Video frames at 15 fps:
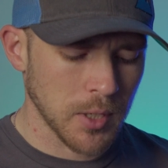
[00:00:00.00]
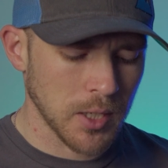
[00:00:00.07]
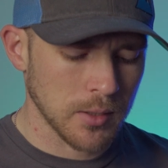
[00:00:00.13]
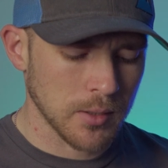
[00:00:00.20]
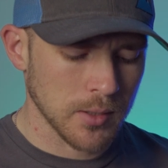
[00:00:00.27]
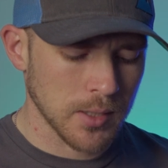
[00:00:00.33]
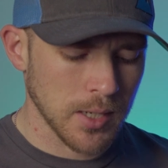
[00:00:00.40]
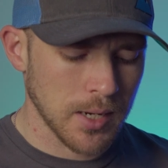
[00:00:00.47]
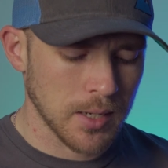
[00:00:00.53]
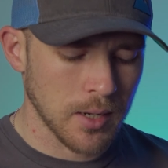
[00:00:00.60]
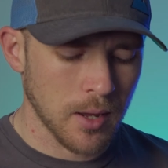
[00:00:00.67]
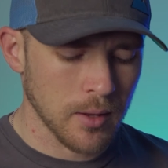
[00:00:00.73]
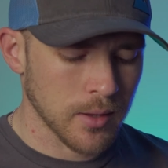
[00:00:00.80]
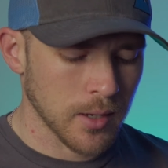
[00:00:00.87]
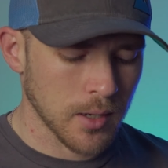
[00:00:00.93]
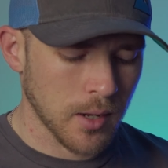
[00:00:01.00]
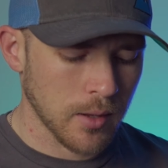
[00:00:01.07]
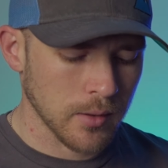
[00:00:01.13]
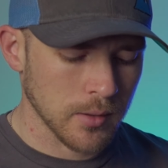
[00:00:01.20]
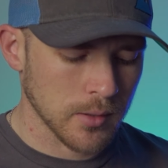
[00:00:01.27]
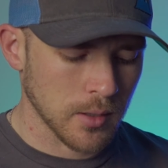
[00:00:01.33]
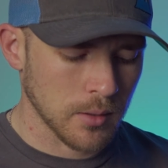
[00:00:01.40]
me to say nothing on
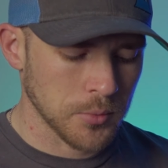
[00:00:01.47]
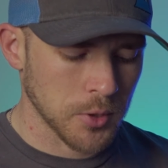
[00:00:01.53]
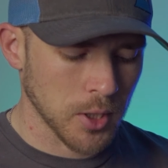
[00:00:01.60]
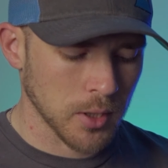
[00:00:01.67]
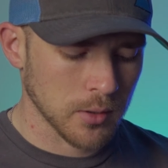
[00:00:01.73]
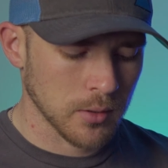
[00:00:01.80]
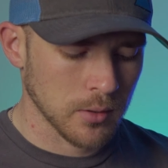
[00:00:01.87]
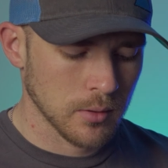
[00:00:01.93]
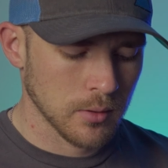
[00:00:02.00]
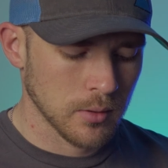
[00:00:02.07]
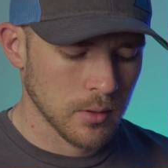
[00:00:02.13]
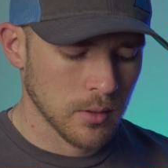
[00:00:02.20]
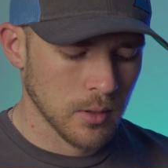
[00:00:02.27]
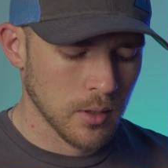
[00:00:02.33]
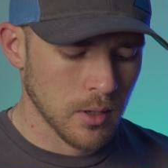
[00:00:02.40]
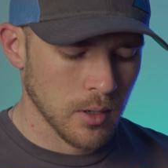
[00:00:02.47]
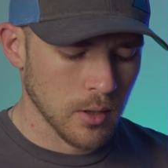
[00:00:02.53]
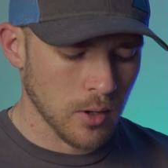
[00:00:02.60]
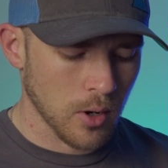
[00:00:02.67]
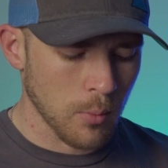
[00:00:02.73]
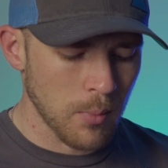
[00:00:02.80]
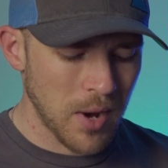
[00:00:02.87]
the subject.
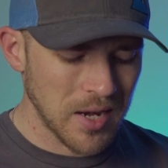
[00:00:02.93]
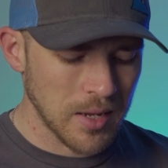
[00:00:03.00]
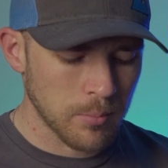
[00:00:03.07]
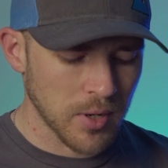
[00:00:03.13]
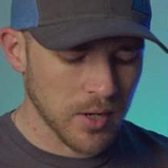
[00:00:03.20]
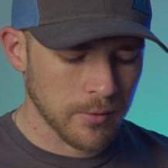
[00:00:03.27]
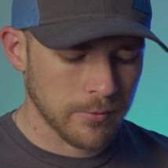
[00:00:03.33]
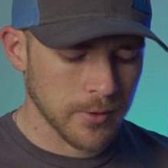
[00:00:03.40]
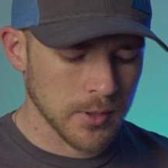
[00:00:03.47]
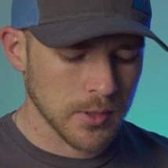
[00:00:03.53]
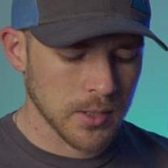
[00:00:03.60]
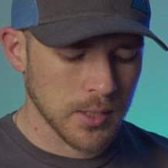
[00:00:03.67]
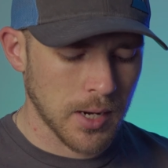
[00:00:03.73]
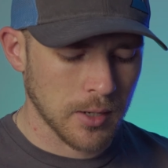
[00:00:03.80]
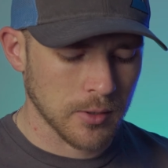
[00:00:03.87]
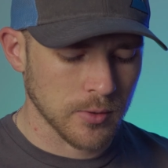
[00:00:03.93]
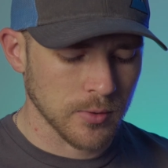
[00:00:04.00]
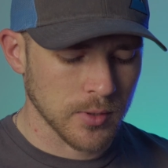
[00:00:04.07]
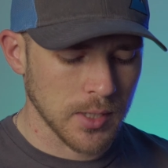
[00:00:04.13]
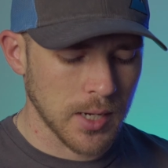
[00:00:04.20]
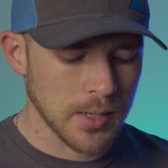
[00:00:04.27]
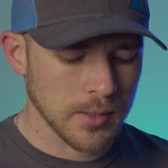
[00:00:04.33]
There are many benefits to
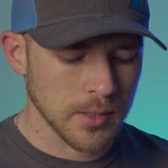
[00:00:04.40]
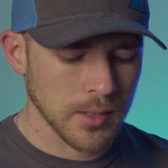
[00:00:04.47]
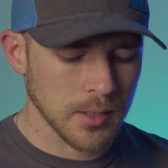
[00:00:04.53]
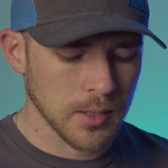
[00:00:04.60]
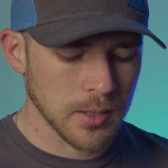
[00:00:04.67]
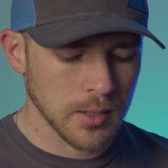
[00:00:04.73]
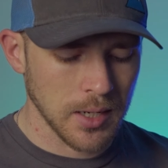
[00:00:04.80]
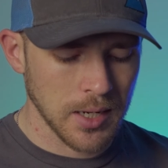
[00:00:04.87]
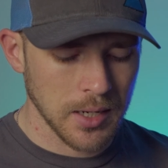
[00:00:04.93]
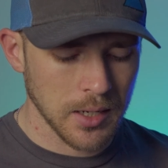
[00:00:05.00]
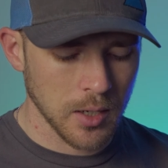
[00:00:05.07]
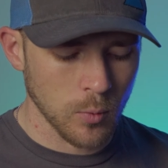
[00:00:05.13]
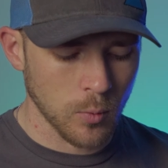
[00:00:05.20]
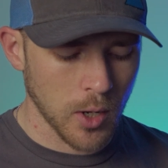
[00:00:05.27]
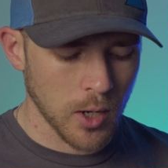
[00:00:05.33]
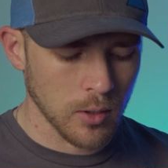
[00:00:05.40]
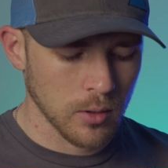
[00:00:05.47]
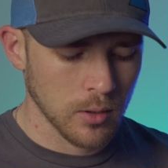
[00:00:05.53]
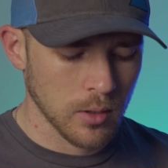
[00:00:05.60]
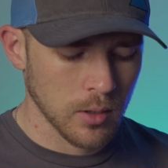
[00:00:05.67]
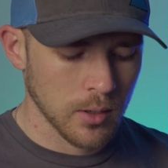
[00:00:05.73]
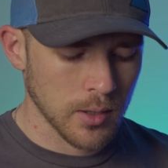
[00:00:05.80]
exercising and eating well
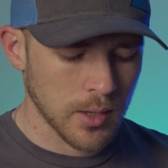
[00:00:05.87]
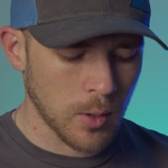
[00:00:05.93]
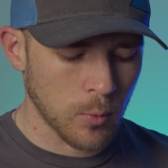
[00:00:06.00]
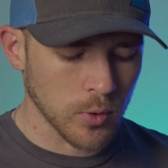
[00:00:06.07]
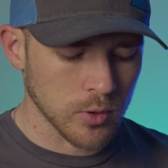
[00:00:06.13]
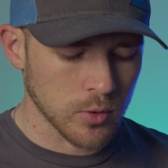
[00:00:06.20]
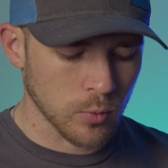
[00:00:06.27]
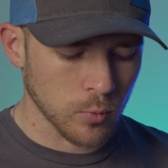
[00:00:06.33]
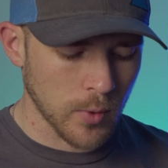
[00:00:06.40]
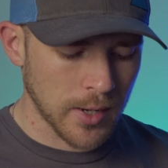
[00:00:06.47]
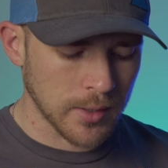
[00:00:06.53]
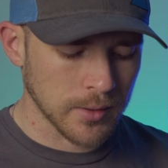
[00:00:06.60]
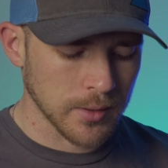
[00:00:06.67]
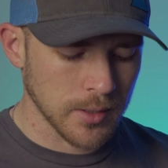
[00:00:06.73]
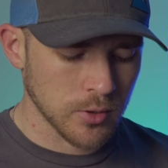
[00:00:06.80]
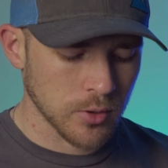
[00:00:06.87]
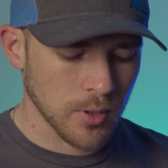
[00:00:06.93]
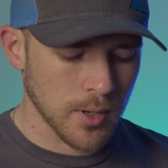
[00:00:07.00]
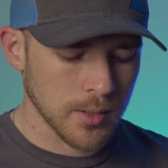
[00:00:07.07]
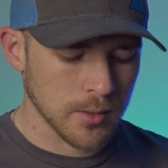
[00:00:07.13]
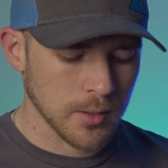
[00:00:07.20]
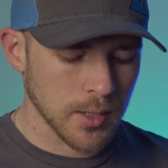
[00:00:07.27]
that will directly
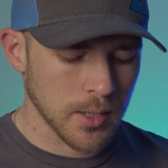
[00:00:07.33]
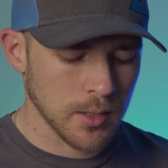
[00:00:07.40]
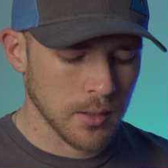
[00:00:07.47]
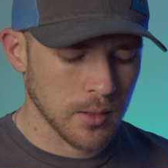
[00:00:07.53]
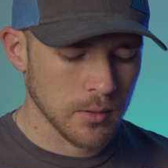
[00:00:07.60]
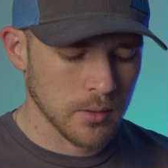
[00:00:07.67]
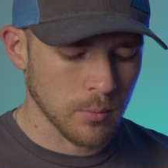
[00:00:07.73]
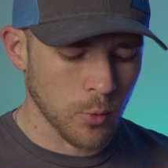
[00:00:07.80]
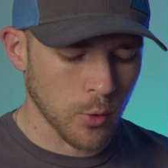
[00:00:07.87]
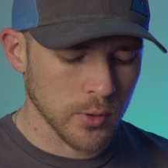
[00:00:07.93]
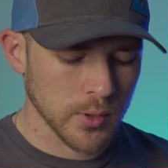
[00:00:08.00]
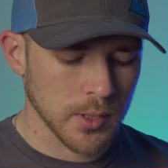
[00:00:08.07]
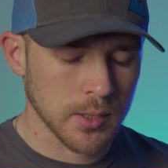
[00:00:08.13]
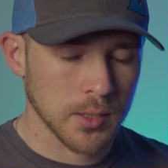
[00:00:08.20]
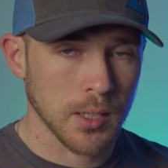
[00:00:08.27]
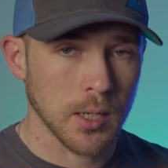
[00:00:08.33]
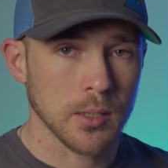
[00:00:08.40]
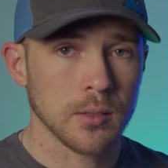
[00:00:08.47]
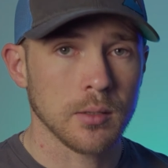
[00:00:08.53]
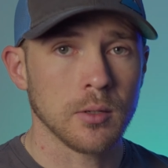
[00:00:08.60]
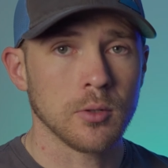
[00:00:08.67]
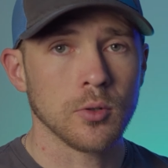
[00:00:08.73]
translate into more
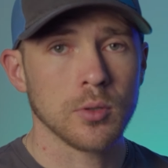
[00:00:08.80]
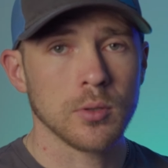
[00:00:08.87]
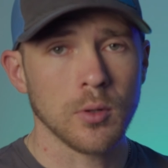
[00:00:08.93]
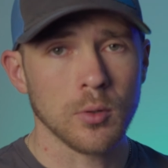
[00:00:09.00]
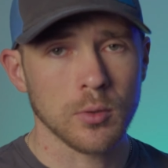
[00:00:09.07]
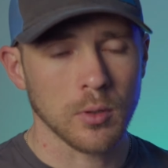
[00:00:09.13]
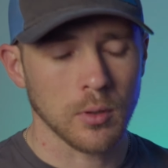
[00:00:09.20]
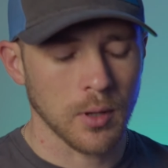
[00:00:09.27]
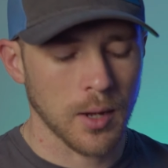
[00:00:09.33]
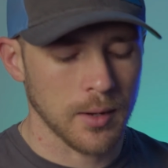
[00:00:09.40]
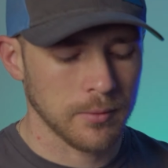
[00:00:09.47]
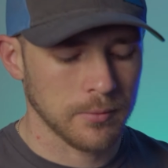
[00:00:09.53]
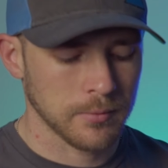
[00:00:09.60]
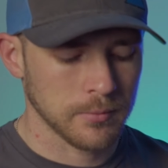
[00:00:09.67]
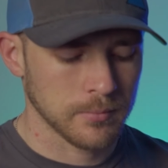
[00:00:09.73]
success in your social life.